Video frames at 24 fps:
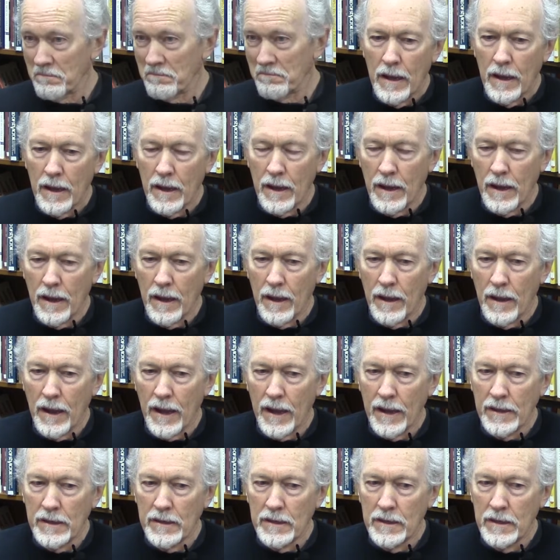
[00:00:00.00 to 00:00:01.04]

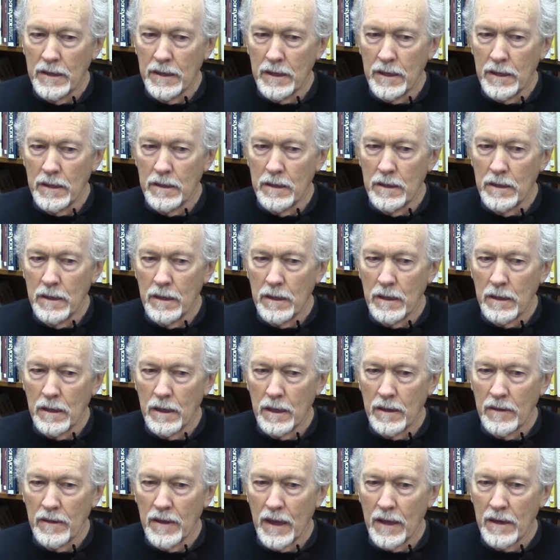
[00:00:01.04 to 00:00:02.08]
I did
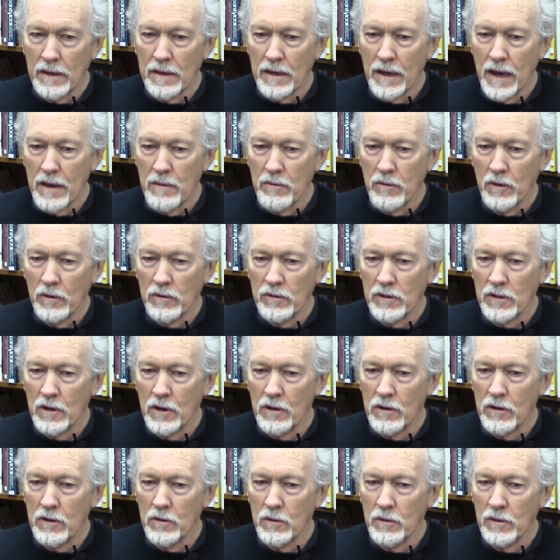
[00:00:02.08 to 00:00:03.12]
at that time though
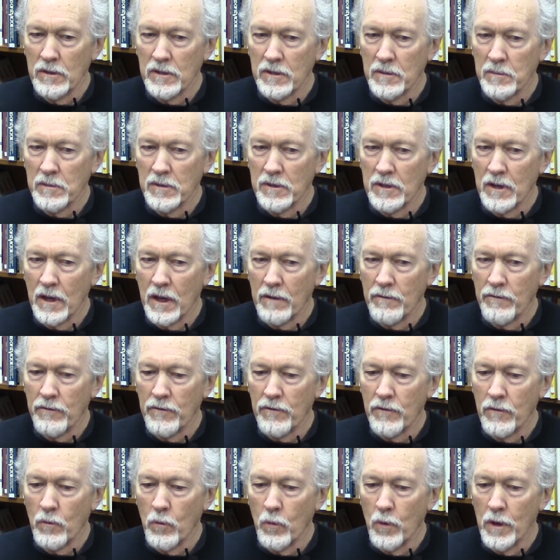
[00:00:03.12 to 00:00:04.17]
start doing some stuff
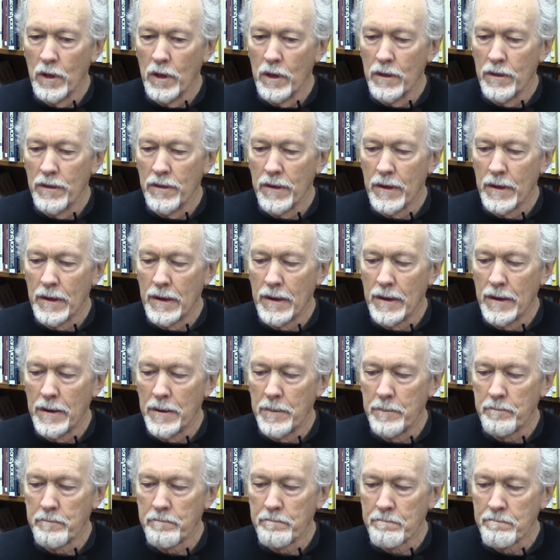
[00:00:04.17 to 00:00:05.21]
with
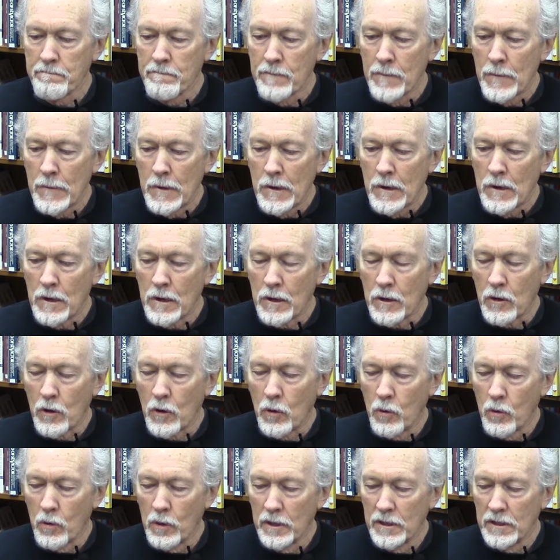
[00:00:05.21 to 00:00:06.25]
a
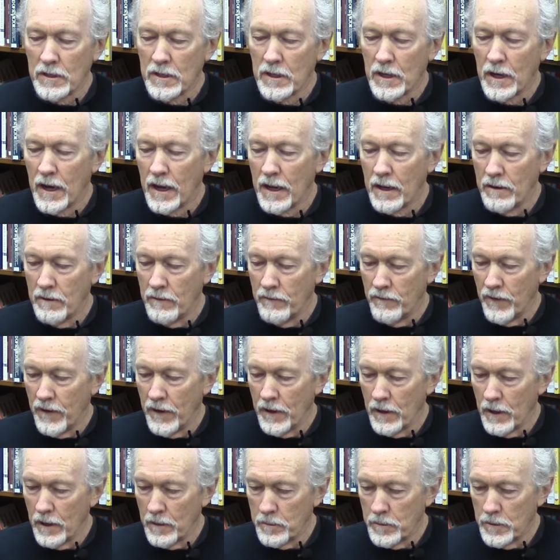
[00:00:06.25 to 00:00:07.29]
course that I
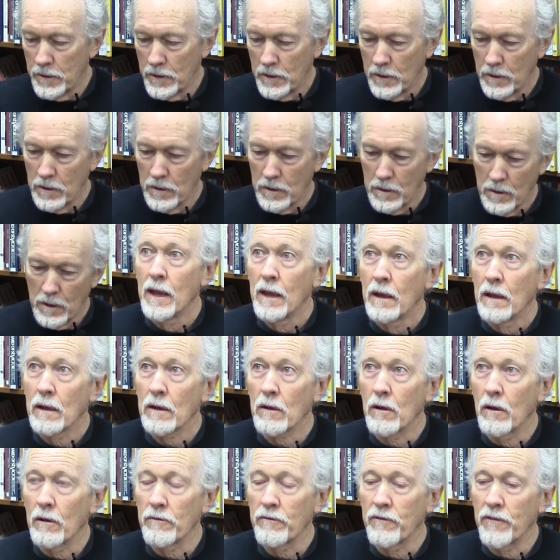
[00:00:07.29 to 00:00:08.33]
developed
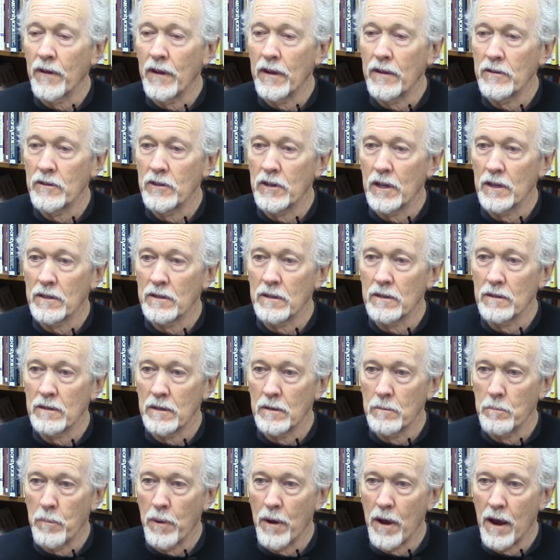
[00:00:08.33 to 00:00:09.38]
called Faith, Justice,
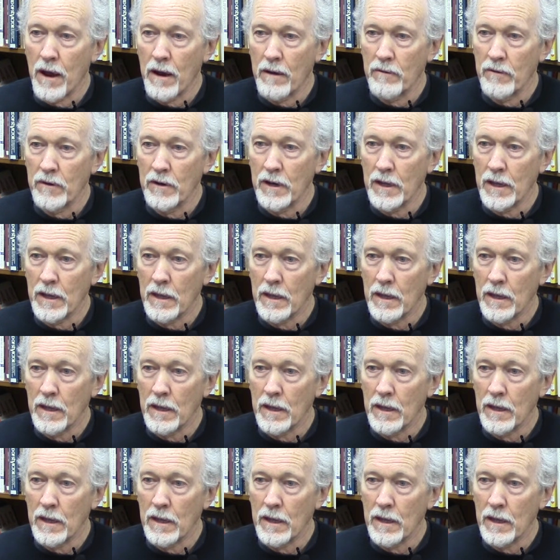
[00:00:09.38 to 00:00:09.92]
and Poverty.